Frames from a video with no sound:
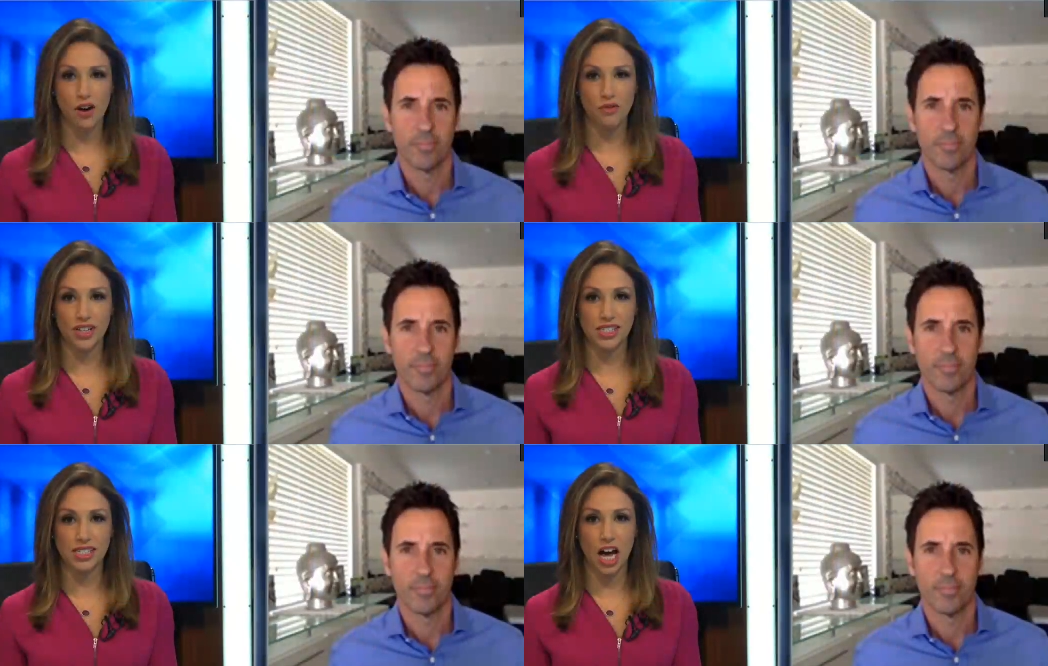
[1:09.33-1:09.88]
Speaker 1: me now
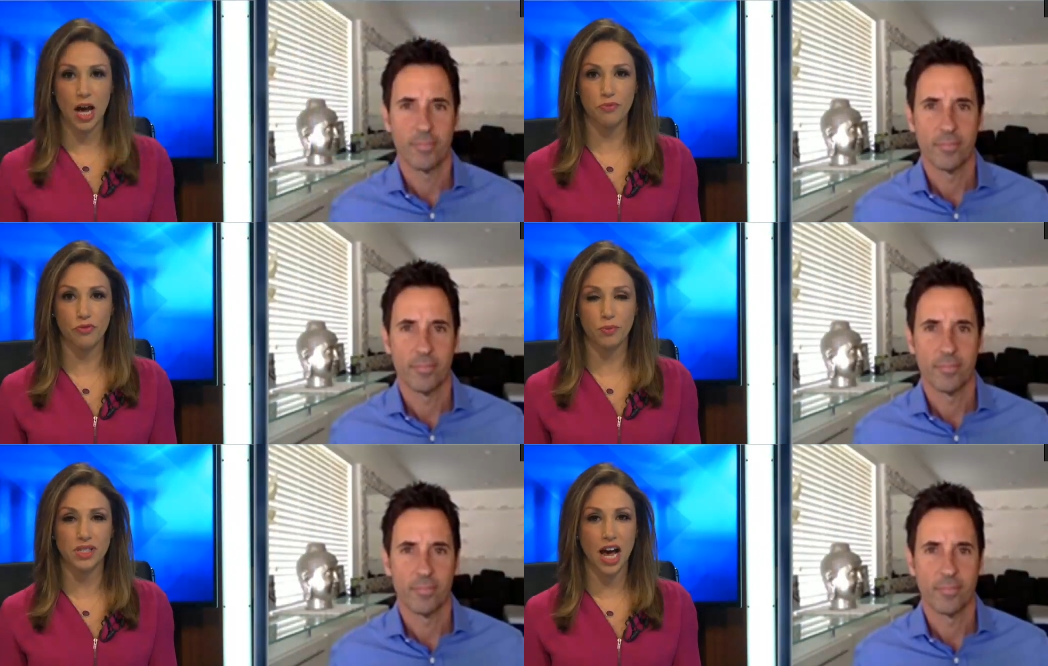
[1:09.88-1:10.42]
via
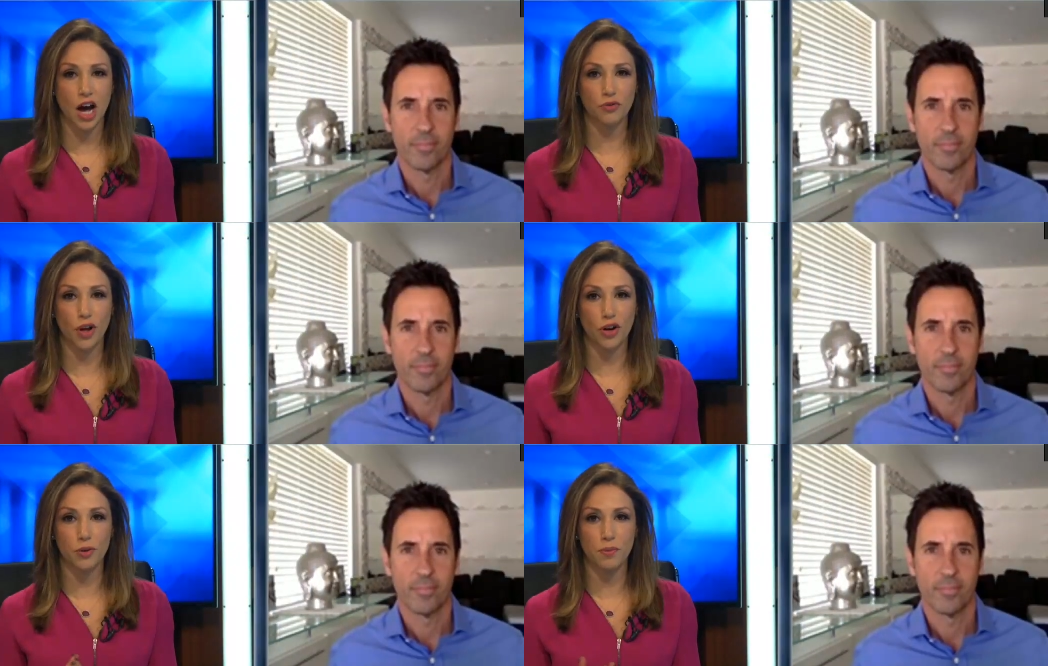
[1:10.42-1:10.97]
Skype from South
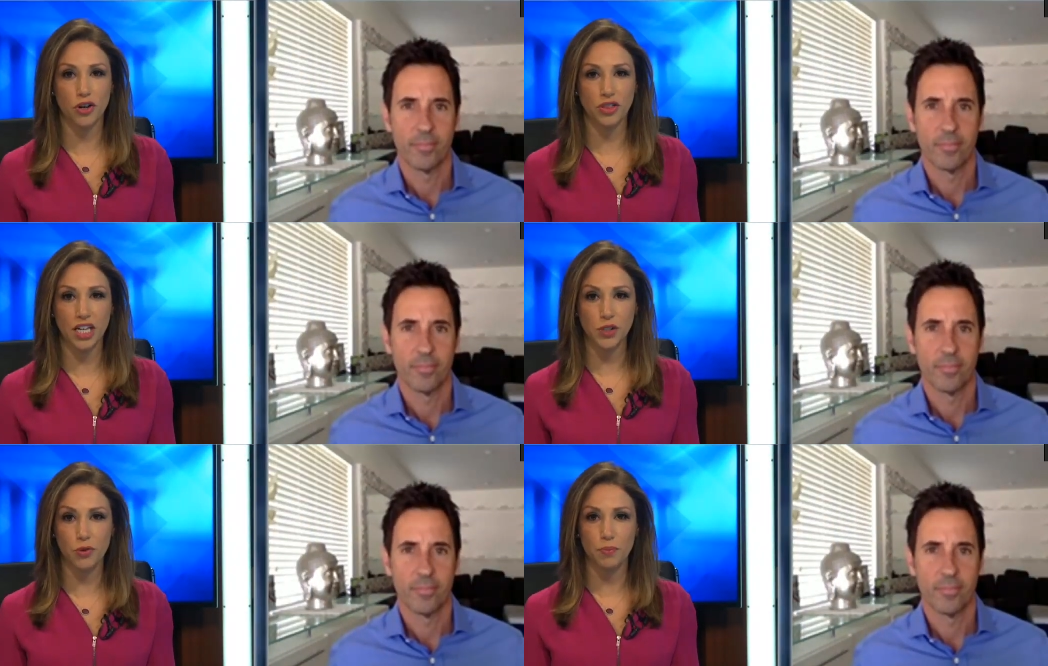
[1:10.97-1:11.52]
Florida. Mark,
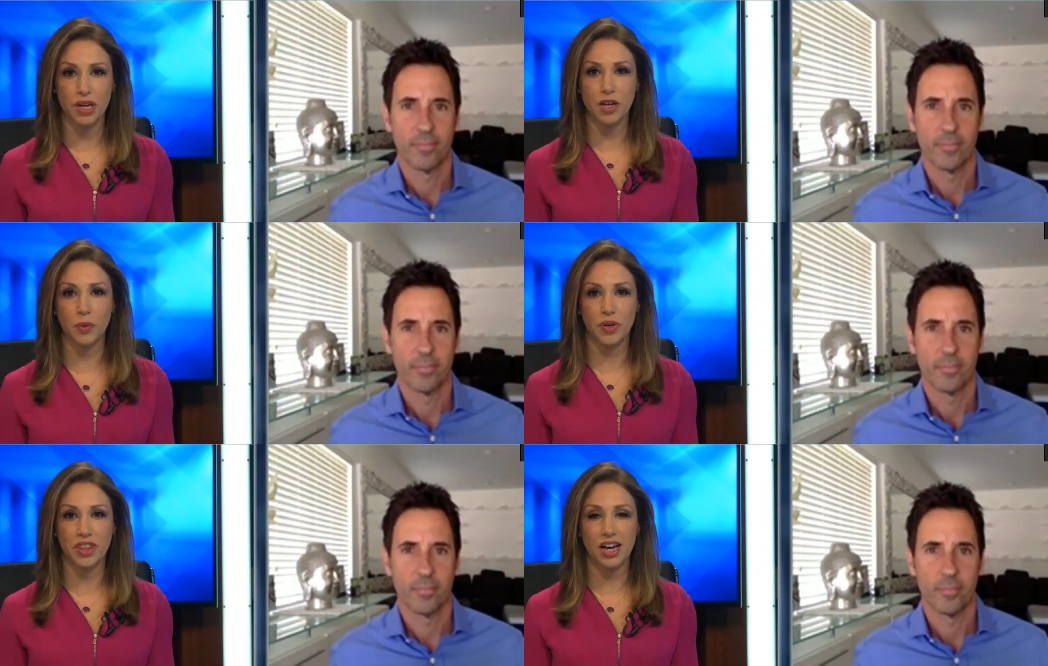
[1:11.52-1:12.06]
thanks for
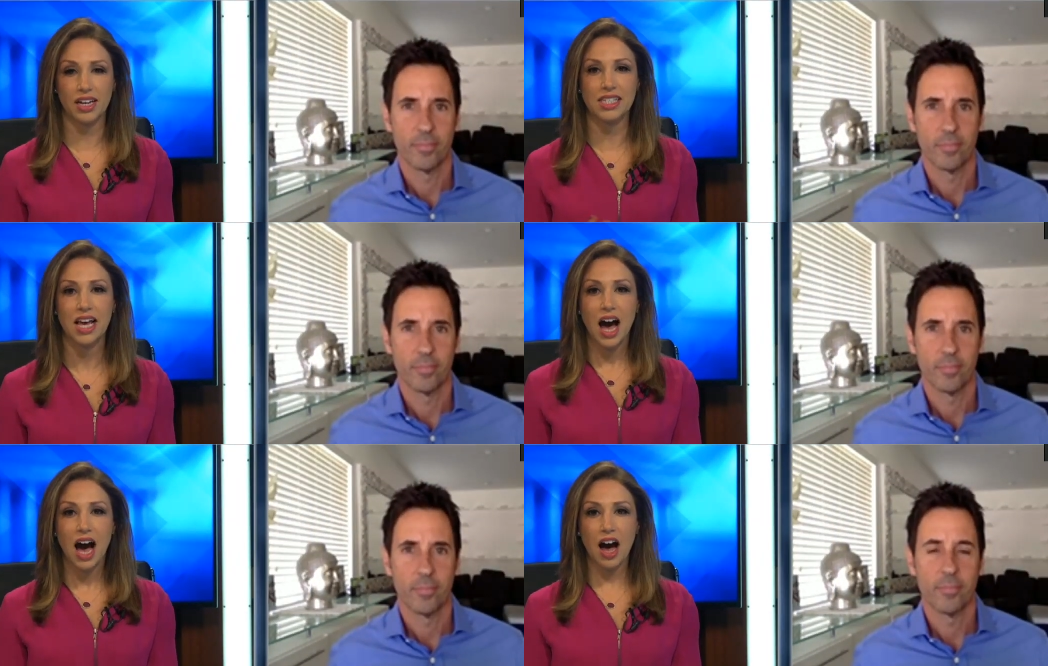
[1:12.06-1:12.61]
being with us.
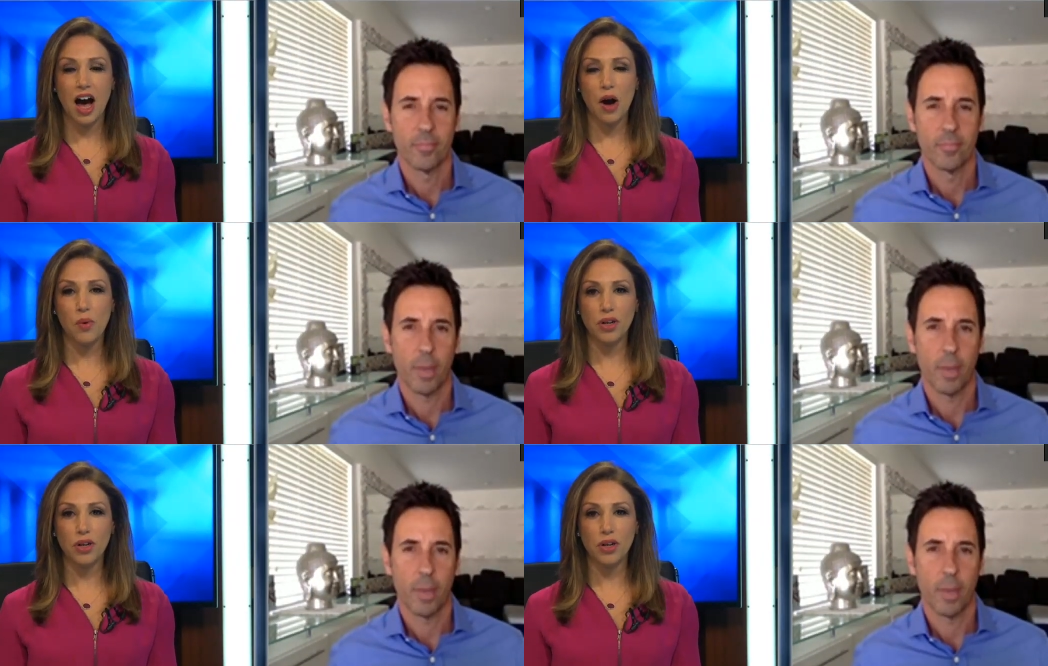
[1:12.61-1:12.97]
Uh, I